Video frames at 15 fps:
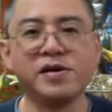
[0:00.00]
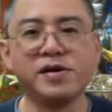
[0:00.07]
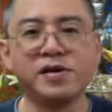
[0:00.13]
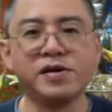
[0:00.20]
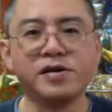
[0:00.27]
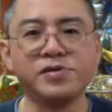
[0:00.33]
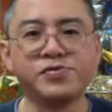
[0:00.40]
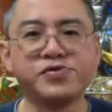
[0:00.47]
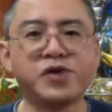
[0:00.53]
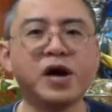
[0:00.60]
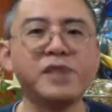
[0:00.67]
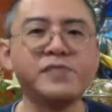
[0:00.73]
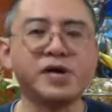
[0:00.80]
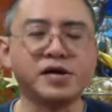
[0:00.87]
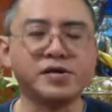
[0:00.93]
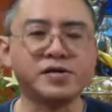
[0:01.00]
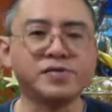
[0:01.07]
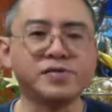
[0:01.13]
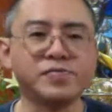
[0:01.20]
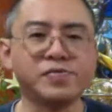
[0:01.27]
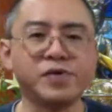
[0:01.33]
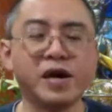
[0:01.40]
a drama
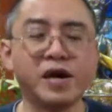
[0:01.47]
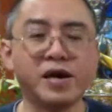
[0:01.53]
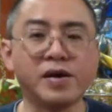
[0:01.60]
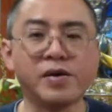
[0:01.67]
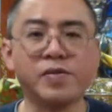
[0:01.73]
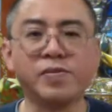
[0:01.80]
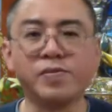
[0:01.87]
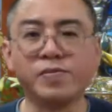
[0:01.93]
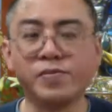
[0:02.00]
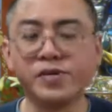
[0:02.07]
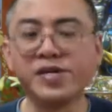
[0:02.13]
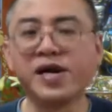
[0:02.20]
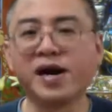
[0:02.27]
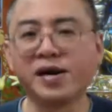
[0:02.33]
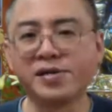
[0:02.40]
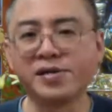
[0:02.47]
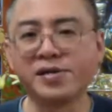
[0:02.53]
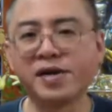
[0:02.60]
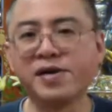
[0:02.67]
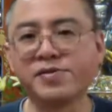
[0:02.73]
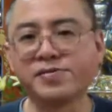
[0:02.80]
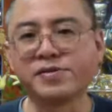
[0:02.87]
where we
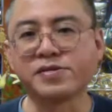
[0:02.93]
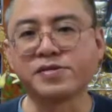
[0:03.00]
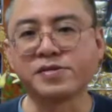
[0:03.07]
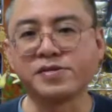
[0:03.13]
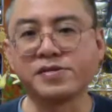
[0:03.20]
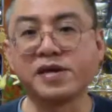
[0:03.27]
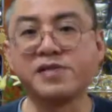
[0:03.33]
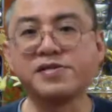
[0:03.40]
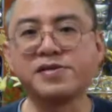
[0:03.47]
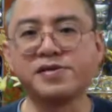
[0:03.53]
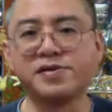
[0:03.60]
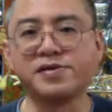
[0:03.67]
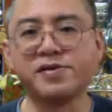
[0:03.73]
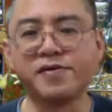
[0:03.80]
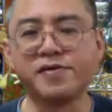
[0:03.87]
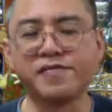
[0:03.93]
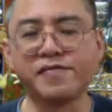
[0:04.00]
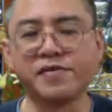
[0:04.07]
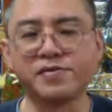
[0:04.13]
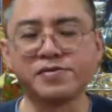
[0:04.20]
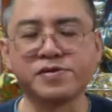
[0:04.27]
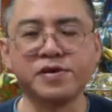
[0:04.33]
ourselves is the center, of
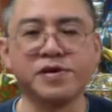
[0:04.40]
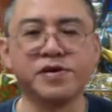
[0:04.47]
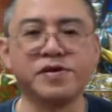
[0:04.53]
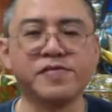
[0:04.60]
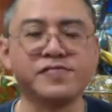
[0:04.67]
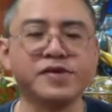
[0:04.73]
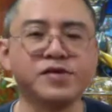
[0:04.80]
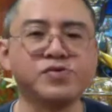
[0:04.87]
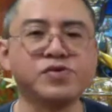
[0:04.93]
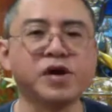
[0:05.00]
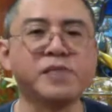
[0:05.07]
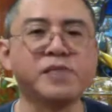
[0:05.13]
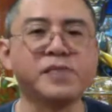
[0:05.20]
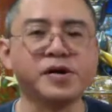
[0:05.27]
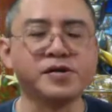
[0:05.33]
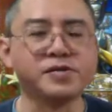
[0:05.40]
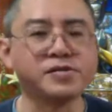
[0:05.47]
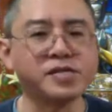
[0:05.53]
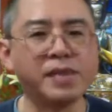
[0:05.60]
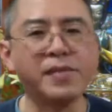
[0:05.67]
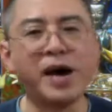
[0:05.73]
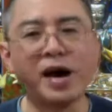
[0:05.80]
course, of that drama. It
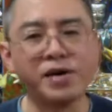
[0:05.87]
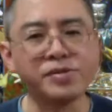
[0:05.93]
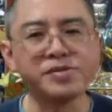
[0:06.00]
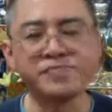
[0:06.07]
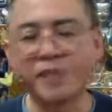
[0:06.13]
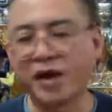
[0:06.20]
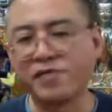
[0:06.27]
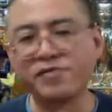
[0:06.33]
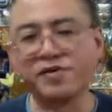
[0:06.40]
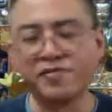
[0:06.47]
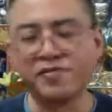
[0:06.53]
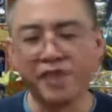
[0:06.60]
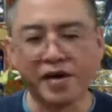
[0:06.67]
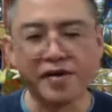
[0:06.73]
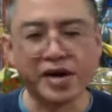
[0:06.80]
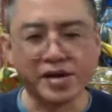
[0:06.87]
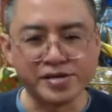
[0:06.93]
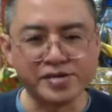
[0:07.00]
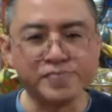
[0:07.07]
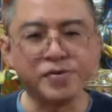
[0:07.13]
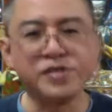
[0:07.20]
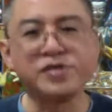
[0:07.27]
somehow spiral around
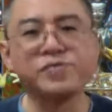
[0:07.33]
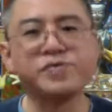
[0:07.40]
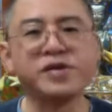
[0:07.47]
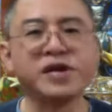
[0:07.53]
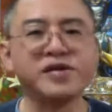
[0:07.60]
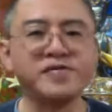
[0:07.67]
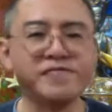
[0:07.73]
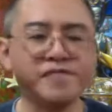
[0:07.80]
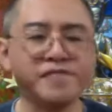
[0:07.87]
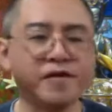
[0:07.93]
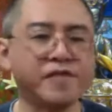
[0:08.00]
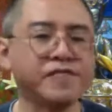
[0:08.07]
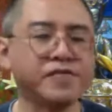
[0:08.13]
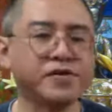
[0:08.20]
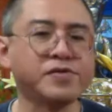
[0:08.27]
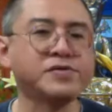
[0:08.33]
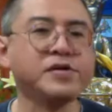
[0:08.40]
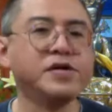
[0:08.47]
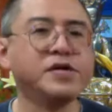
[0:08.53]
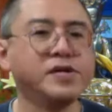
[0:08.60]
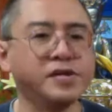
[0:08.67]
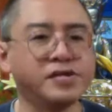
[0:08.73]
us. Whether we are involved or not,
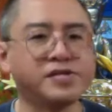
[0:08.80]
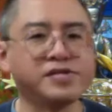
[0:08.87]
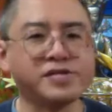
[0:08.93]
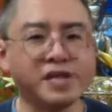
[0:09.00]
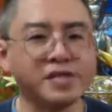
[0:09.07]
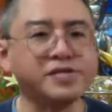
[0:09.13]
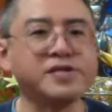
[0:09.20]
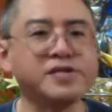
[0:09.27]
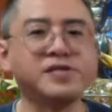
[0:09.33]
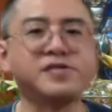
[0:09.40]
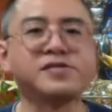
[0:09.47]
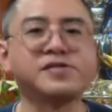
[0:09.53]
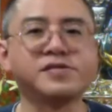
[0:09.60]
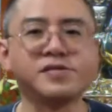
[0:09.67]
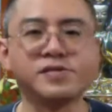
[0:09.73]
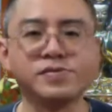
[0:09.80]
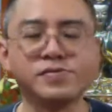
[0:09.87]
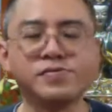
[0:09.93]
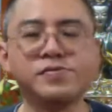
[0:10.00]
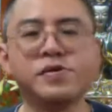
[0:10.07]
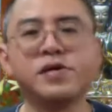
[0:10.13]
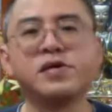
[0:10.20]
it's nonetheless
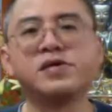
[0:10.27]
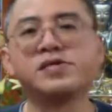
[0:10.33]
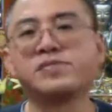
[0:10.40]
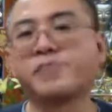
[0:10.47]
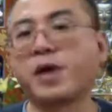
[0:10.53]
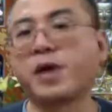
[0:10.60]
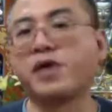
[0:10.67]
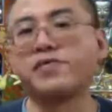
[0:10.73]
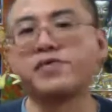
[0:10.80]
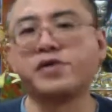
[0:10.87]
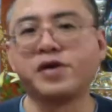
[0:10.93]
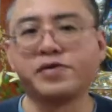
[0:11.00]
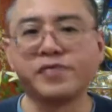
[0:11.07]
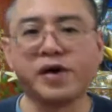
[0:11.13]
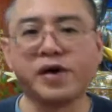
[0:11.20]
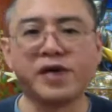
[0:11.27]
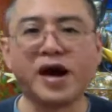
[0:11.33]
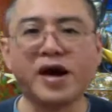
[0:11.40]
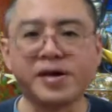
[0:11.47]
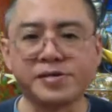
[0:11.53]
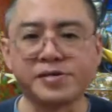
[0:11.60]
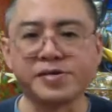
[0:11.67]
still spiral around
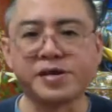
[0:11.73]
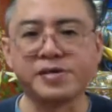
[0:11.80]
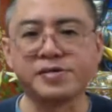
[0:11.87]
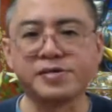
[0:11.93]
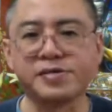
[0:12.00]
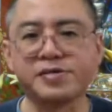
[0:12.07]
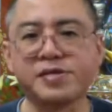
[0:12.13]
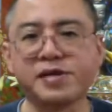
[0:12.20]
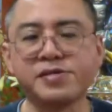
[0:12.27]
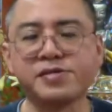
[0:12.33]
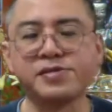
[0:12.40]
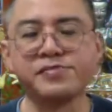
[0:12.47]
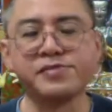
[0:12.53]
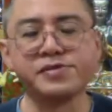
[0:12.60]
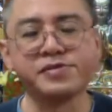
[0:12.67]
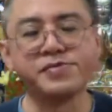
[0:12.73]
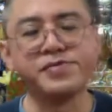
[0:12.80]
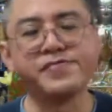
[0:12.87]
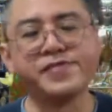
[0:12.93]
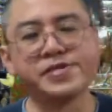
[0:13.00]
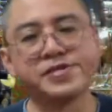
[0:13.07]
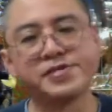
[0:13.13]
us as the center of the
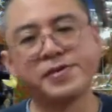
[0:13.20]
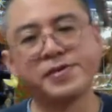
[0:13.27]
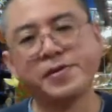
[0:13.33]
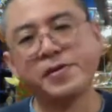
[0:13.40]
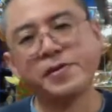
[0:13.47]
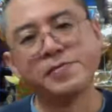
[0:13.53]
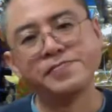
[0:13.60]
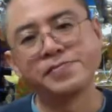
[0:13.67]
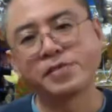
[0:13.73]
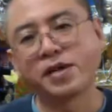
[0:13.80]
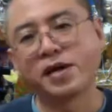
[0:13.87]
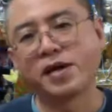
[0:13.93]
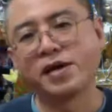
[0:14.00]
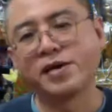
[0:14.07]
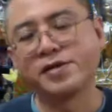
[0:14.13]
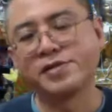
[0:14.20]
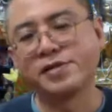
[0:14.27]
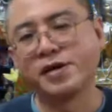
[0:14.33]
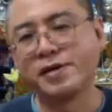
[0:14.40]
universe. And